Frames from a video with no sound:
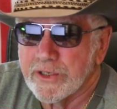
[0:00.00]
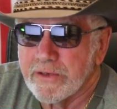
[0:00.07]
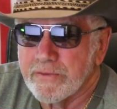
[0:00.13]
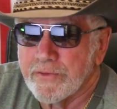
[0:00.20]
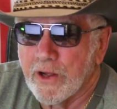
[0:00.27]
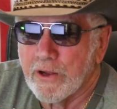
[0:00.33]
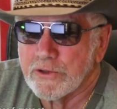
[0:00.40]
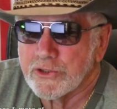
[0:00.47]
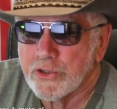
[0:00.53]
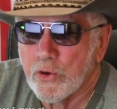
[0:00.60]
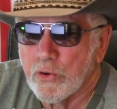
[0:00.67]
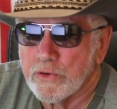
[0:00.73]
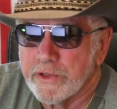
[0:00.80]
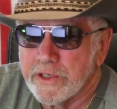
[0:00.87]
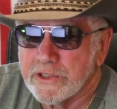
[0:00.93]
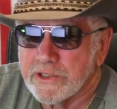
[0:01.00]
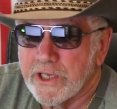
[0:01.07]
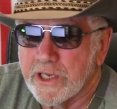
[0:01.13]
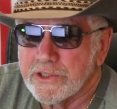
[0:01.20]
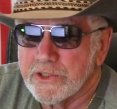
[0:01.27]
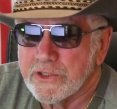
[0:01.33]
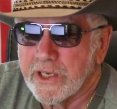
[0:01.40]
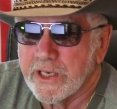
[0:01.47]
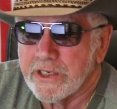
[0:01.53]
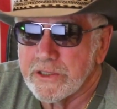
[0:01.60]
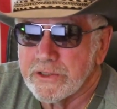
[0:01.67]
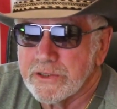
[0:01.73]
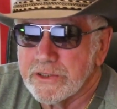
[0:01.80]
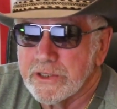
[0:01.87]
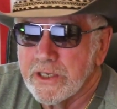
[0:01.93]
divulge holding such
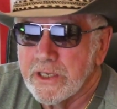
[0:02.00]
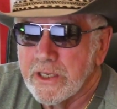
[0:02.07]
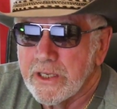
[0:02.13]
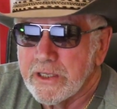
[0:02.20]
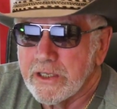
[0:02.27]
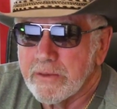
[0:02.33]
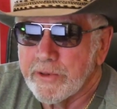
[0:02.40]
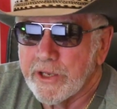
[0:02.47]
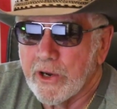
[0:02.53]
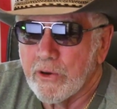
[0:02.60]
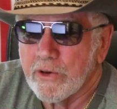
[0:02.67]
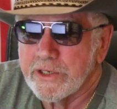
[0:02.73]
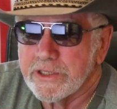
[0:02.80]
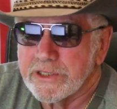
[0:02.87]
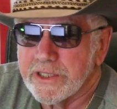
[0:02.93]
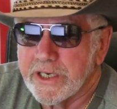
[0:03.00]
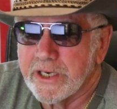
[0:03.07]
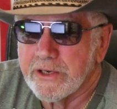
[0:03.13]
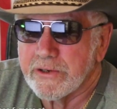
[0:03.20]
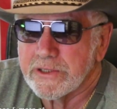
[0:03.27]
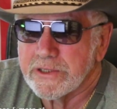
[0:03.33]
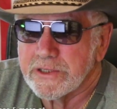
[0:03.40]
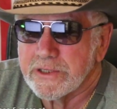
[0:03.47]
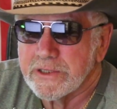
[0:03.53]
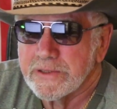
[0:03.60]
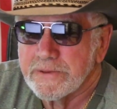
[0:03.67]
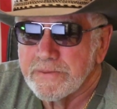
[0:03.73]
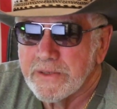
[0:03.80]
things to be holy secrets.